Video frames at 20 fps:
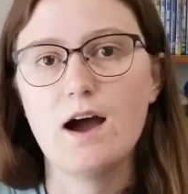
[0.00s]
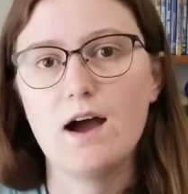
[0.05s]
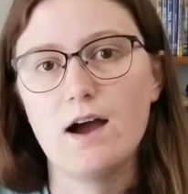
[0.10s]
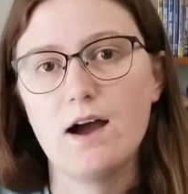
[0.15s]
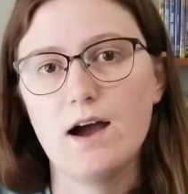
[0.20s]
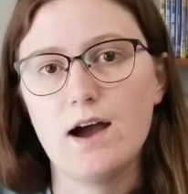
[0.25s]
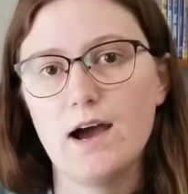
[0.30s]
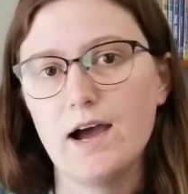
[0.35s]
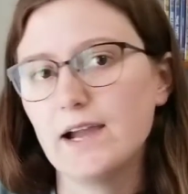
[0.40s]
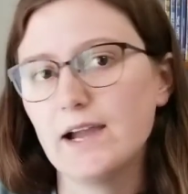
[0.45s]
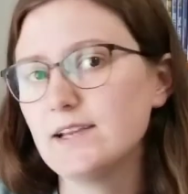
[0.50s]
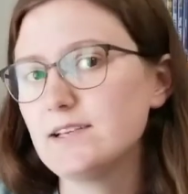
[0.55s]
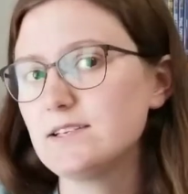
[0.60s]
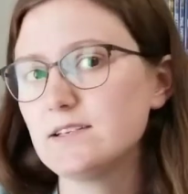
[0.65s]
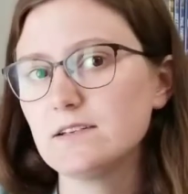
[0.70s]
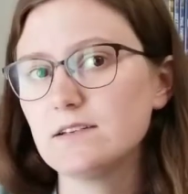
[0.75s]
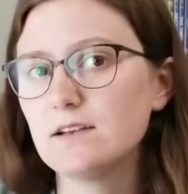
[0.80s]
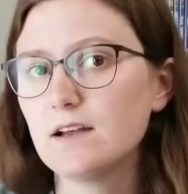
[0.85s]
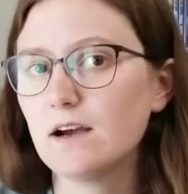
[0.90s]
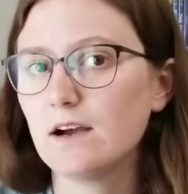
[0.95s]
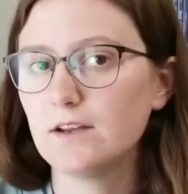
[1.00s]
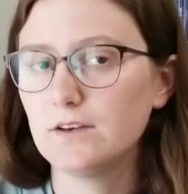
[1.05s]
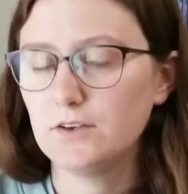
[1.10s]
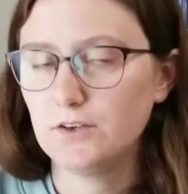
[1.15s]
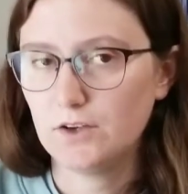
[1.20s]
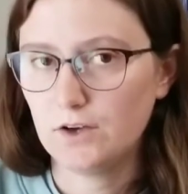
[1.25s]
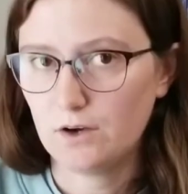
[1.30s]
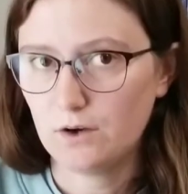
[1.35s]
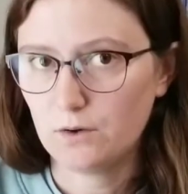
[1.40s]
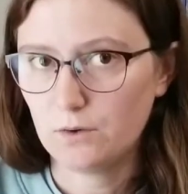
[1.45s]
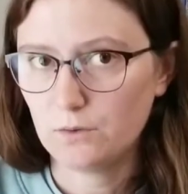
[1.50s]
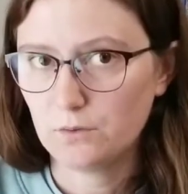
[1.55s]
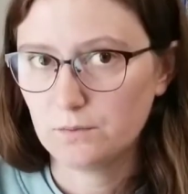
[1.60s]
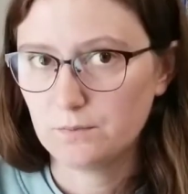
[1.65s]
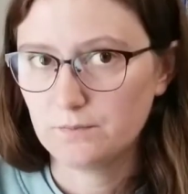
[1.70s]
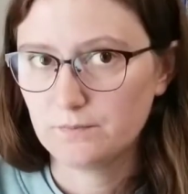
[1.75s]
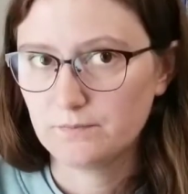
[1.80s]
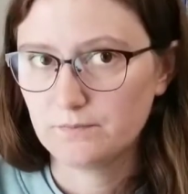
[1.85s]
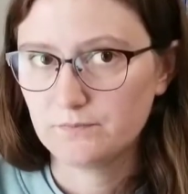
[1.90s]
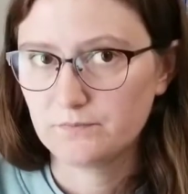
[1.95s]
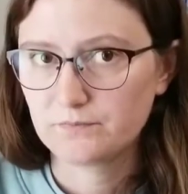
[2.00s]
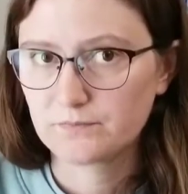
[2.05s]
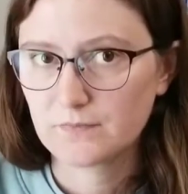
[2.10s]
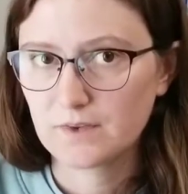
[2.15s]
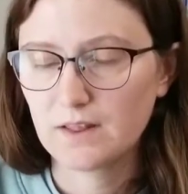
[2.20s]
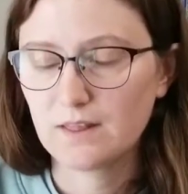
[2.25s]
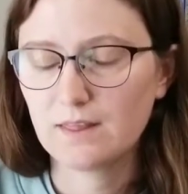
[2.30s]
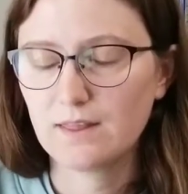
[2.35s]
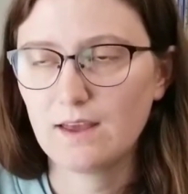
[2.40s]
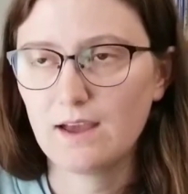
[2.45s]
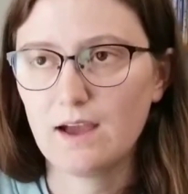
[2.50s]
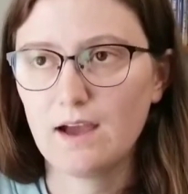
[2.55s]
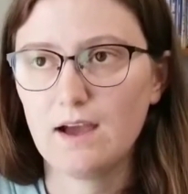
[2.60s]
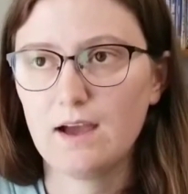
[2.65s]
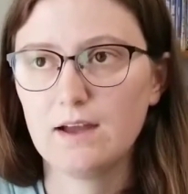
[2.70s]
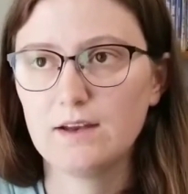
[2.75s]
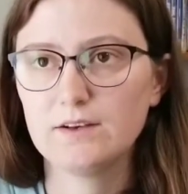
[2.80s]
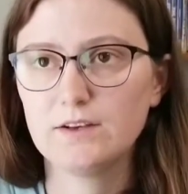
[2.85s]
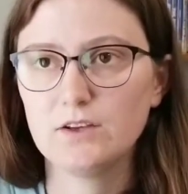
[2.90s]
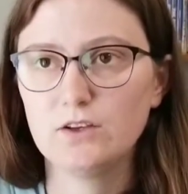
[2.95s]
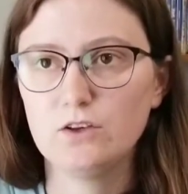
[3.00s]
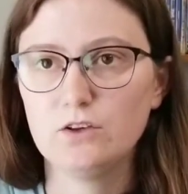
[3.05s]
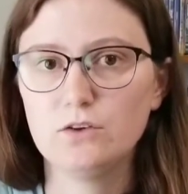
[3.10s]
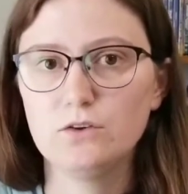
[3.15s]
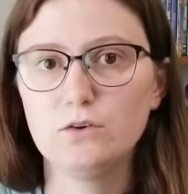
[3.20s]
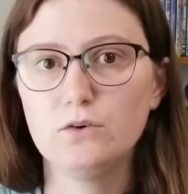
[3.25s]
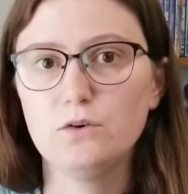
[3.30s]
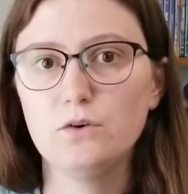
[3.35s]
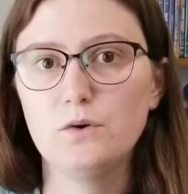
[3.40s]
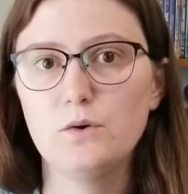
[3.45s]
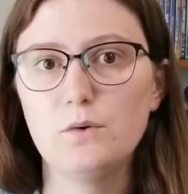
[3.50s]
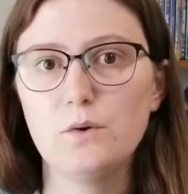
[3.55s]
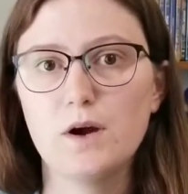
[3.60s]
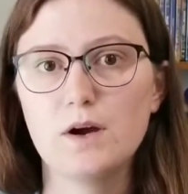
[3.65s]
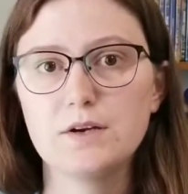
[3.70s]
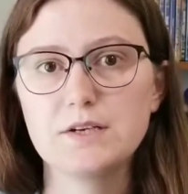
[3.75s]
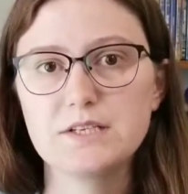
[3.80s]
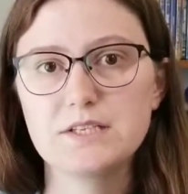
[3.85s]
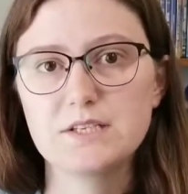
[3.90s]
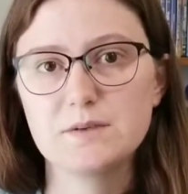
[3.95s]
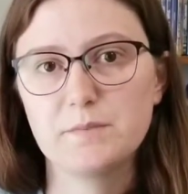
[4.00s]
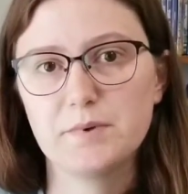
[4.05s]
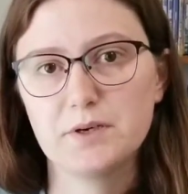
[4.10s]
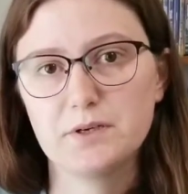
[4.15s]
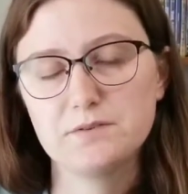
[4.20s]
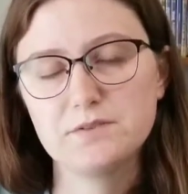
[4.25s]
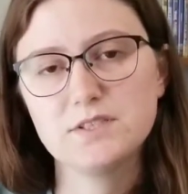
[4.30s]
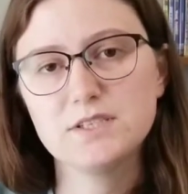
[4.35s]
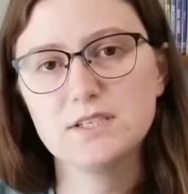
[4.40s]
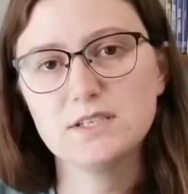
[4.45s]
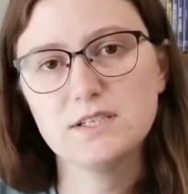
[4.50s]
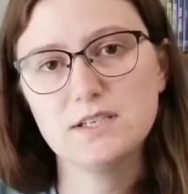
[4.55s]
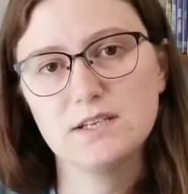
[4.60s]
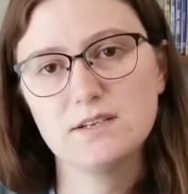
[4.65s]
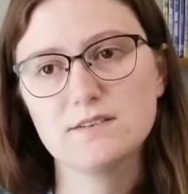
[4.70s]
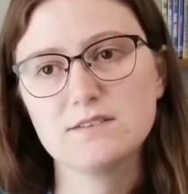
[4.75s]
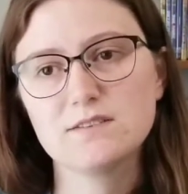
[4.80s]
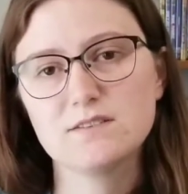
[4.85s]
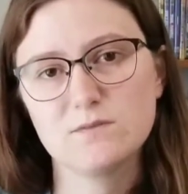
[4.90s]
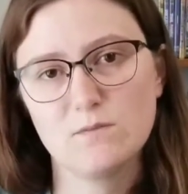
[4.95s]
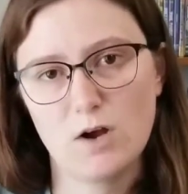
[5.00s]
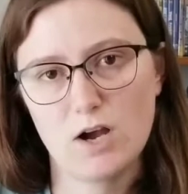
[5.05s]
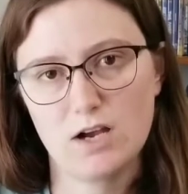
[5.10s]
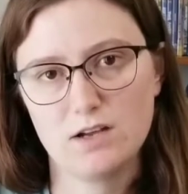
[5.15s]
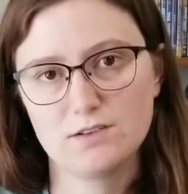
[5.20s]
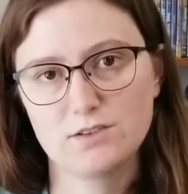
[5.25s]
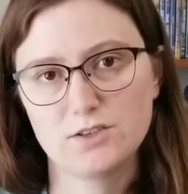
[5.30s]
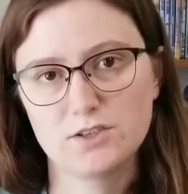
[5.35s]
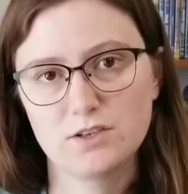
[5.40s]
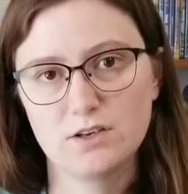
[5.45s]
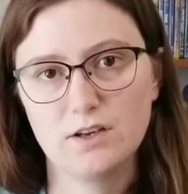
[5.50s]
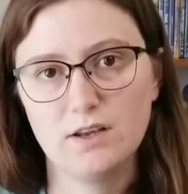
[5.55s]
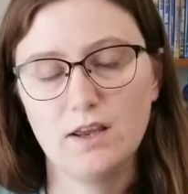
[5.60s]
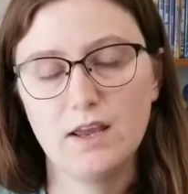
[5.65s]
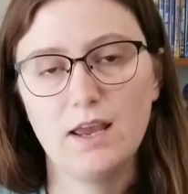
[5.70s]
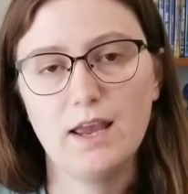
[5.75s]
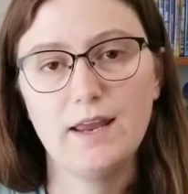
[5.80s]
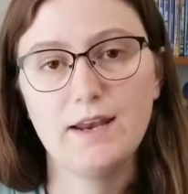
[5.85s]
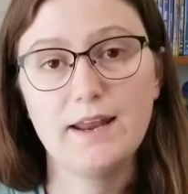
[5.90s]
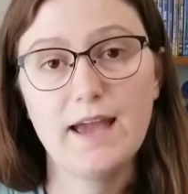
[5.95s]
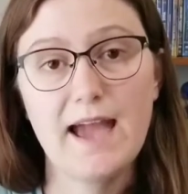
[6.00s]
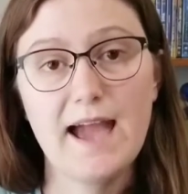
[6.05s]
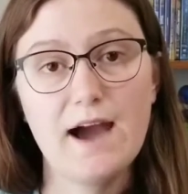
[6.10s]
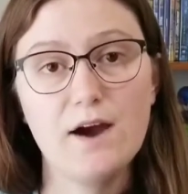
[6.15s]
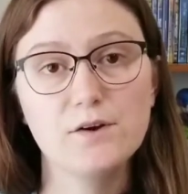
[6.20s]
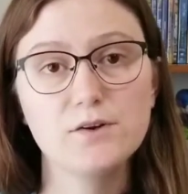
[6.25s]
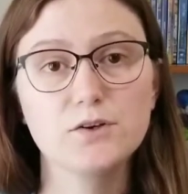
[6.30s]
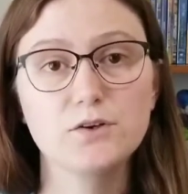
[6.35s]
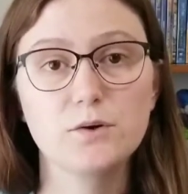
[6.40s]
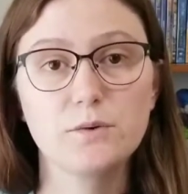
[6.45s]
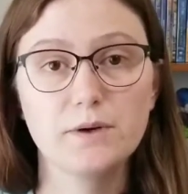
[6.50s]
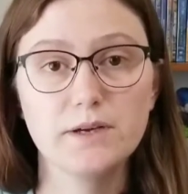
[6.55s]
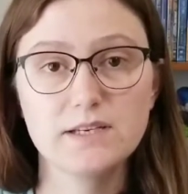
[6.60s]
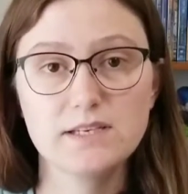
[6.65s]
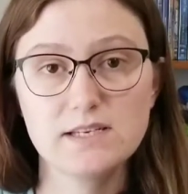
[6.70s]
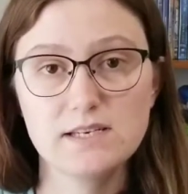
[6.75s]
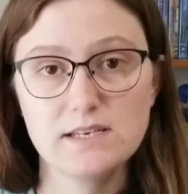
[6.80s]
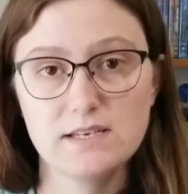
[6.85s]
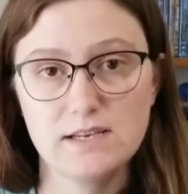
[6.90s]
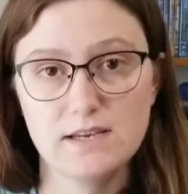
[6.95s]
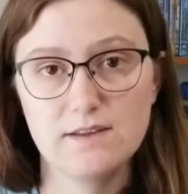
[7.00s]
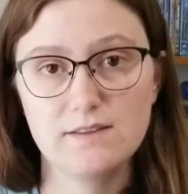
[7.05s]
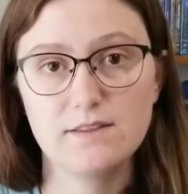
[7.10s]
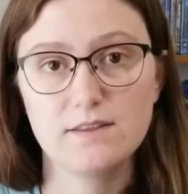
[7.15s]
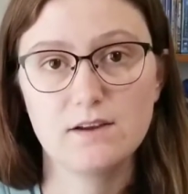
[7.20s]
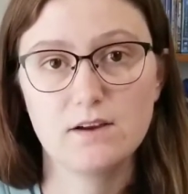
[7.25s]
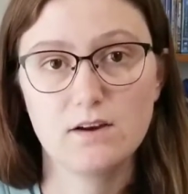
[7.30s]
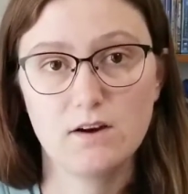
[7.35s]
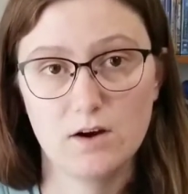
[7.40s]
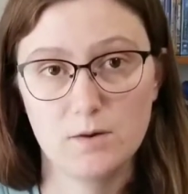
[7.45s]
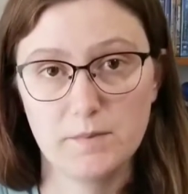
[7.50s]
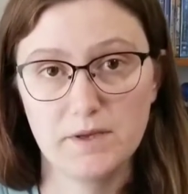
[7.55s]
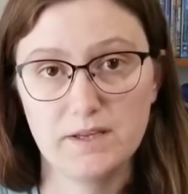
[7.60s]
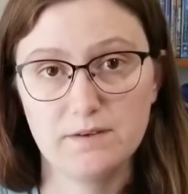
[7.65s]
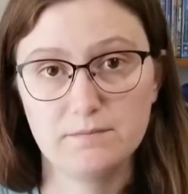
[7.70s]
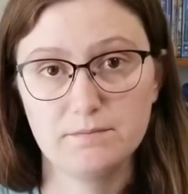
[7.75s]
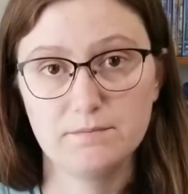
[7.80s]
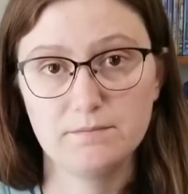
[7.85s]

I did not know that you are supposed to knit a swatch and how you're going to knit the garment.